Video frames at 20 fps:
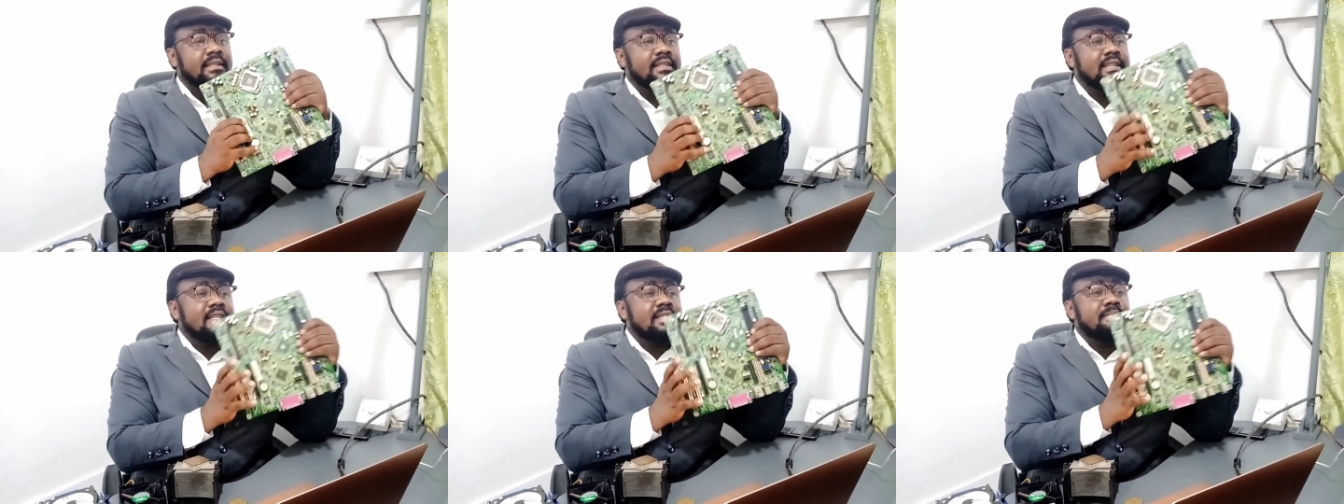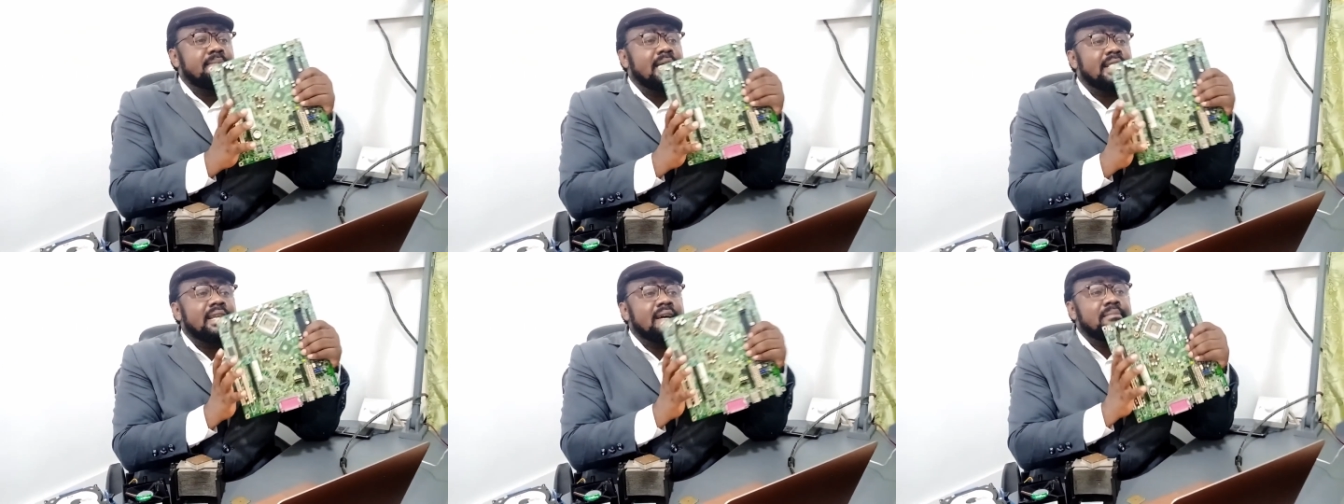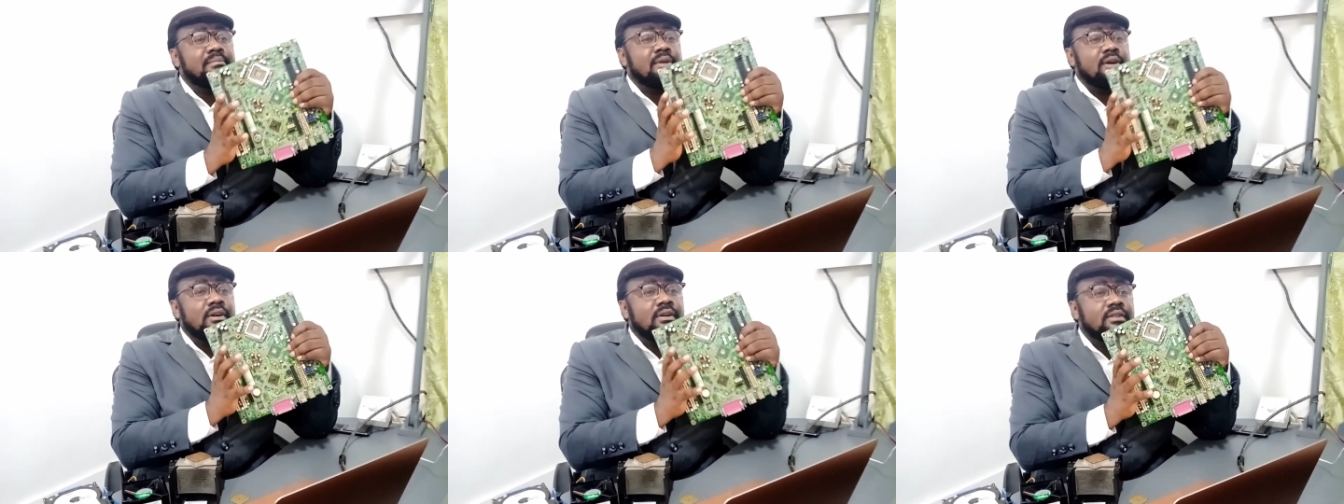This
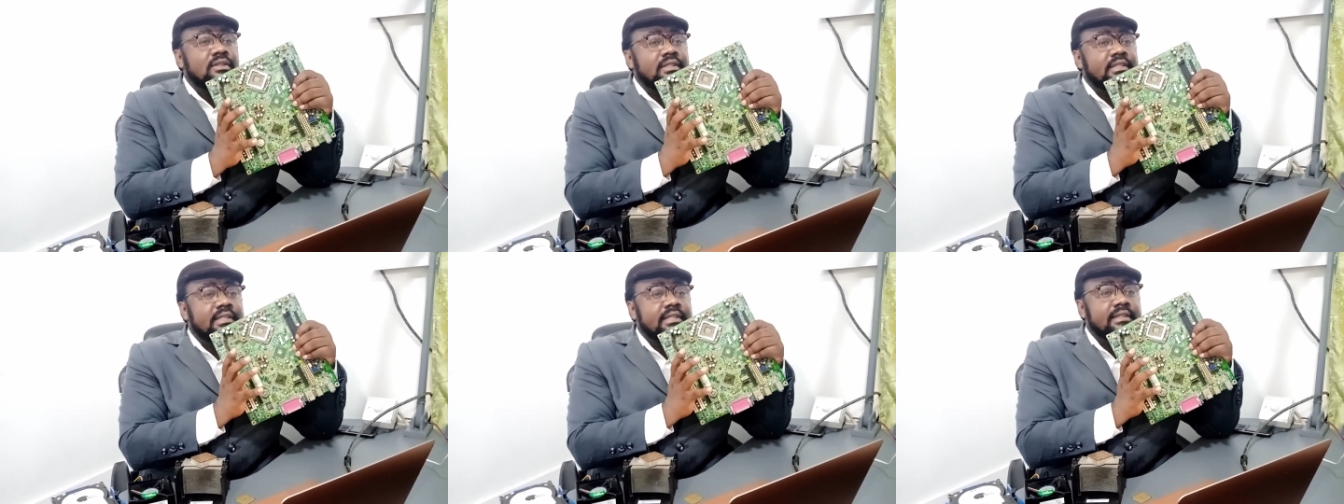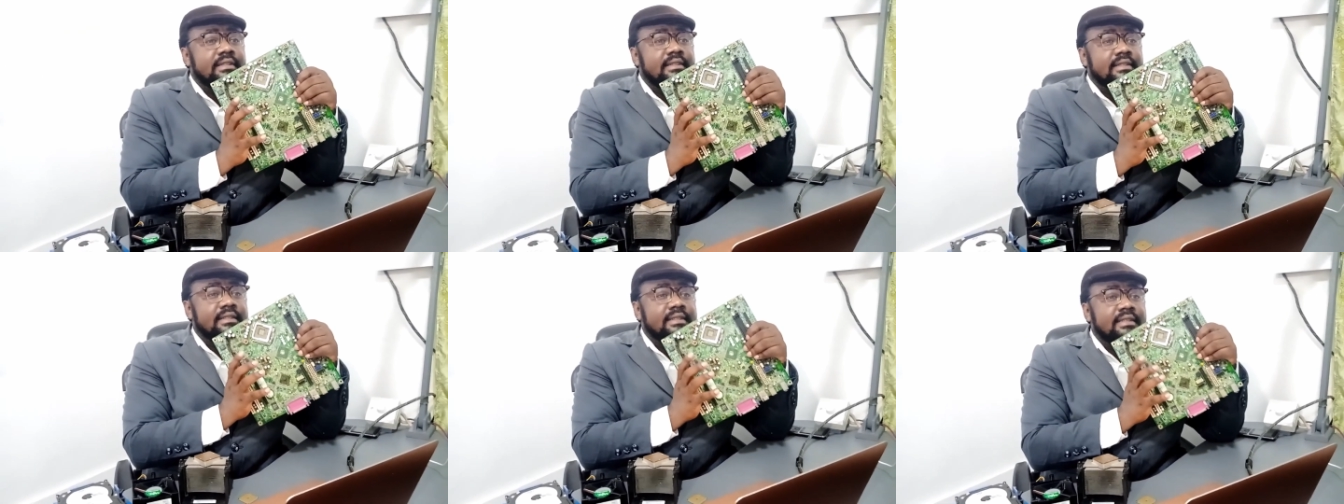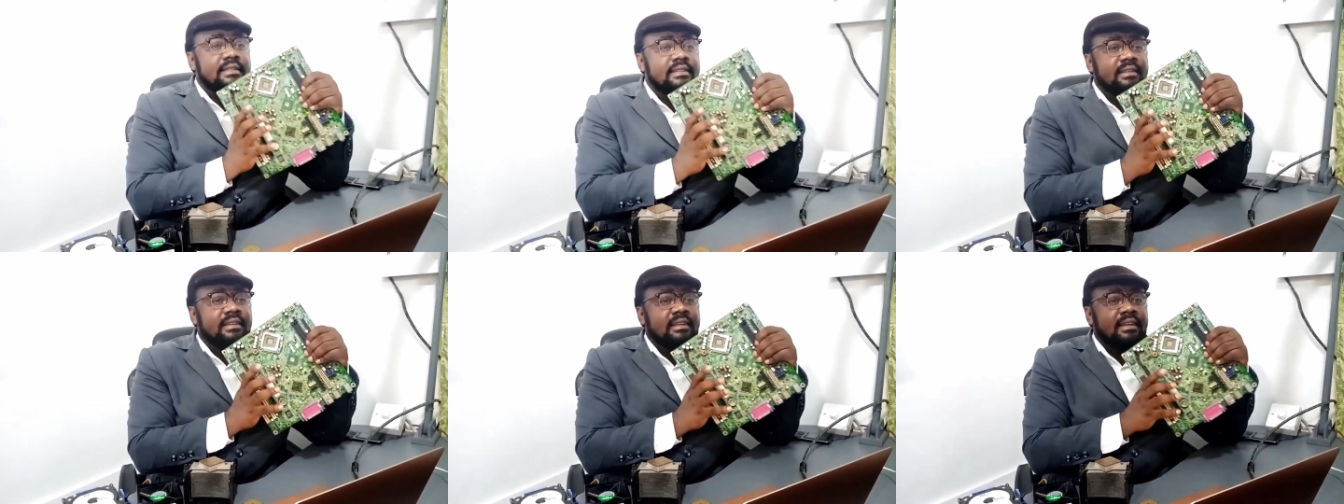motherboard
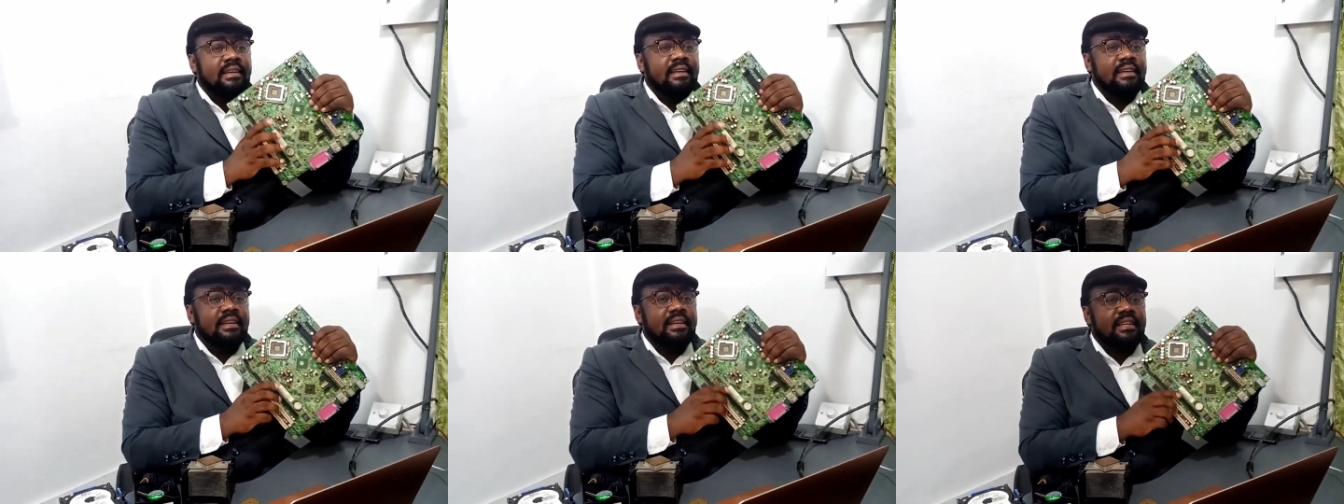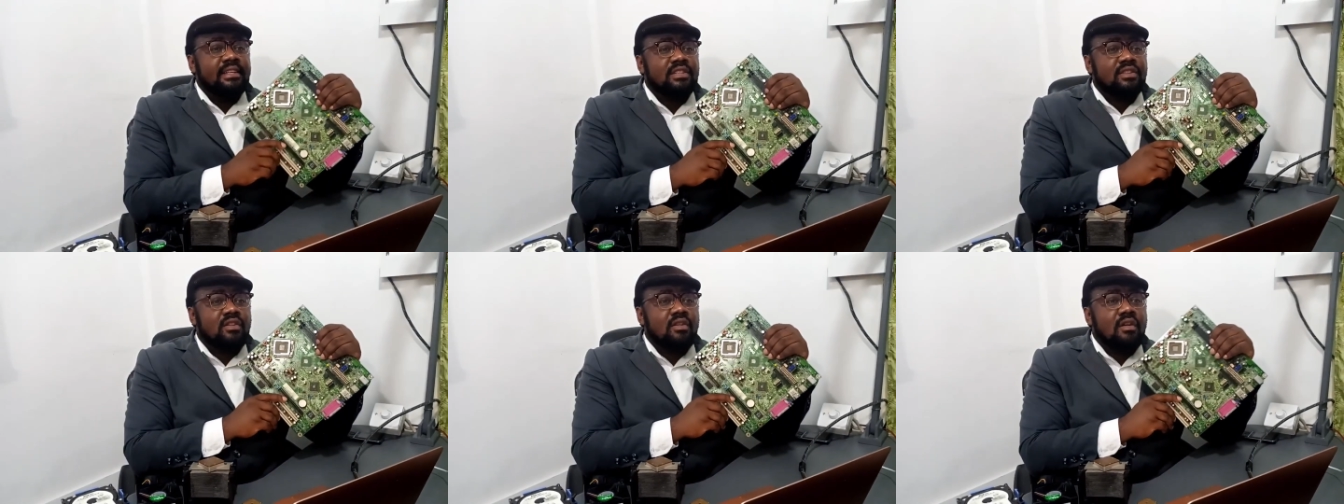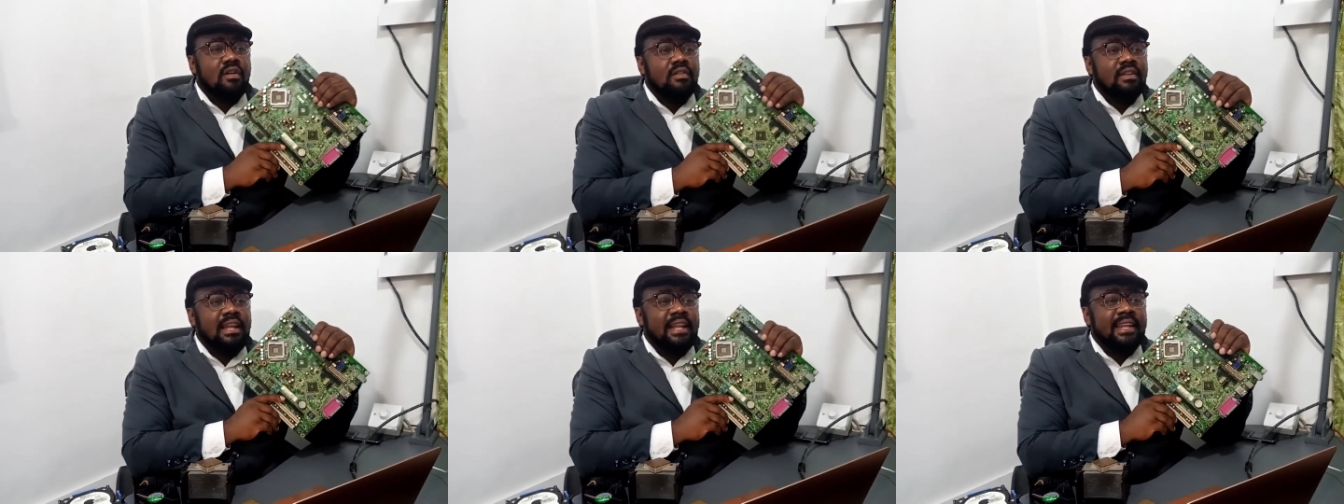is
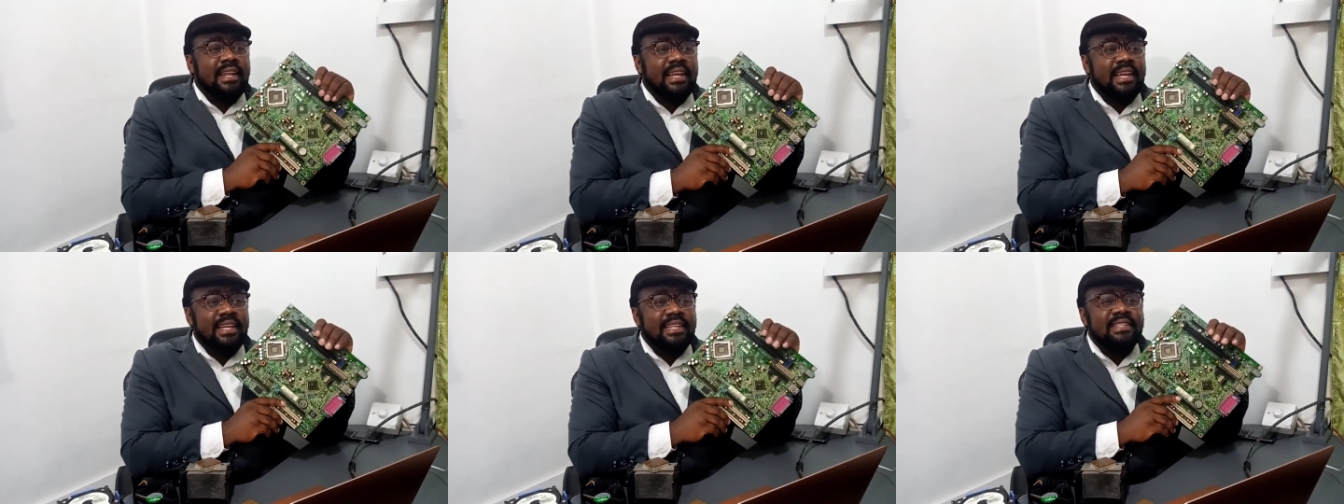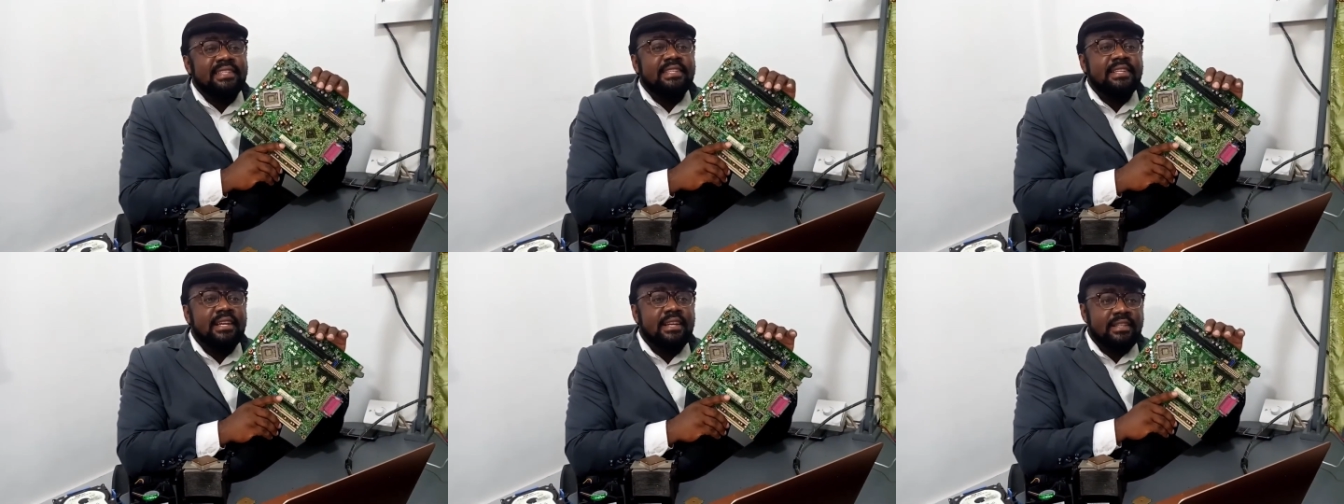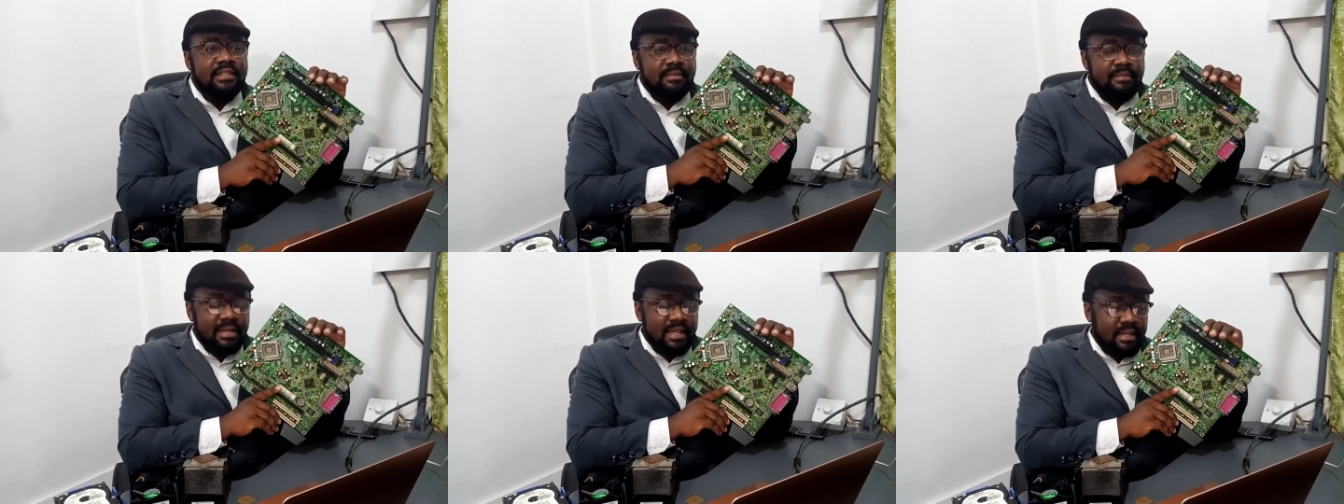called an
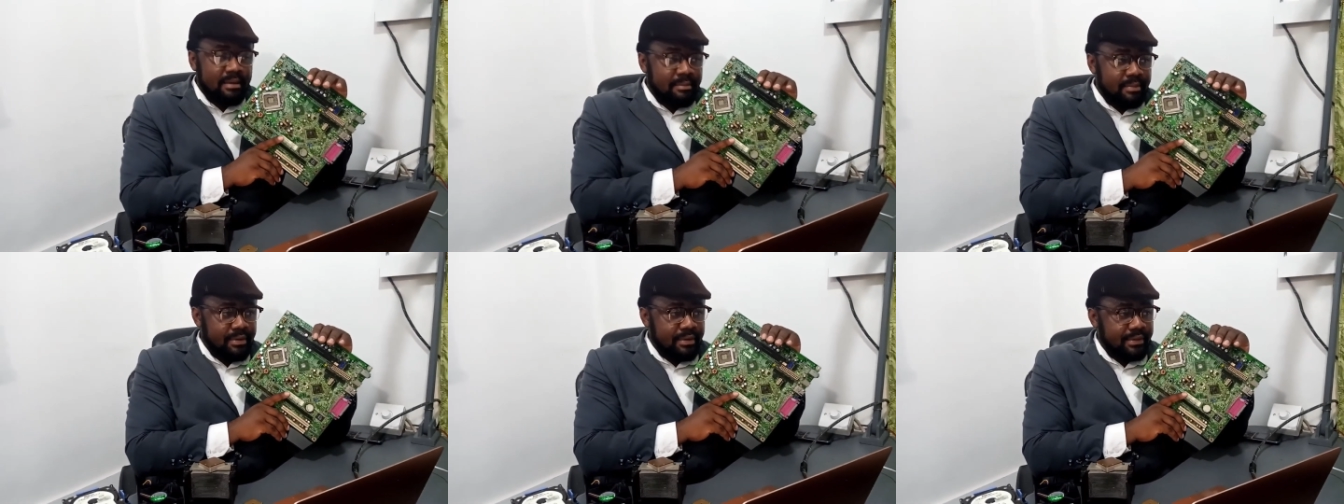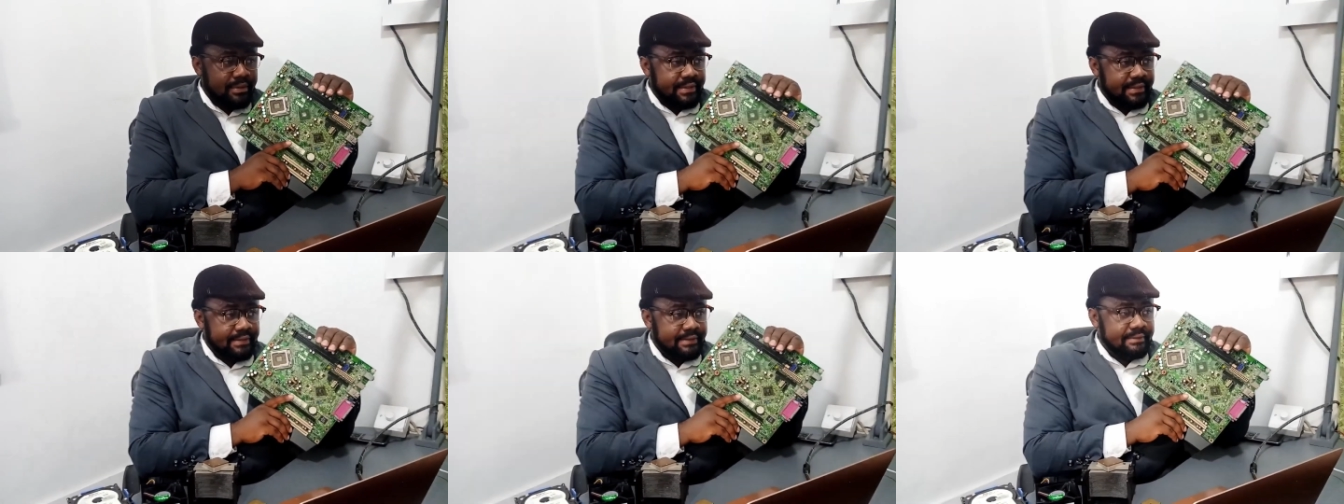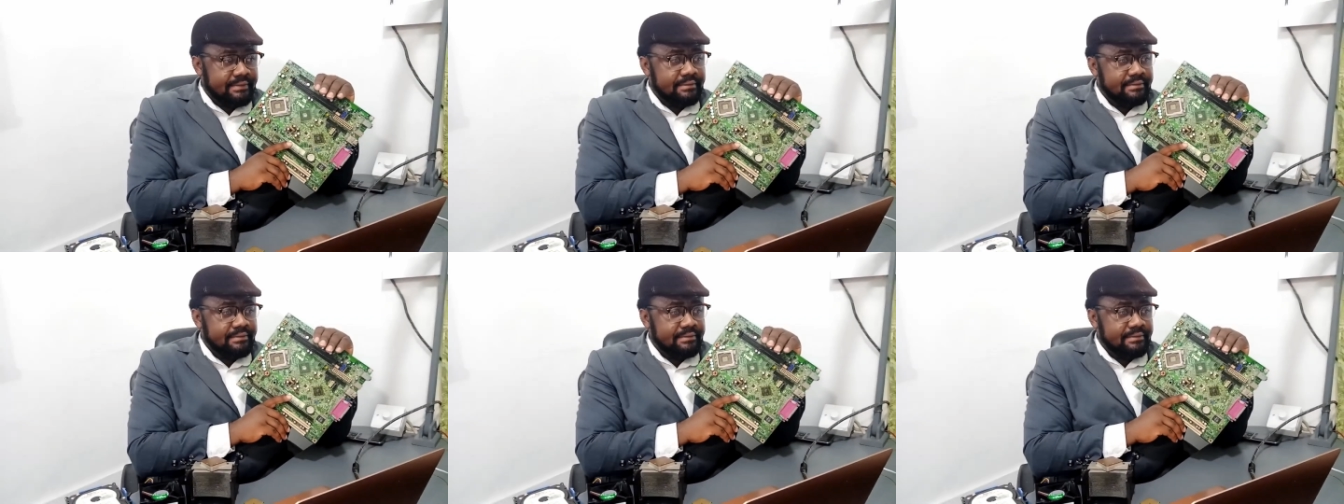ATX motherboard.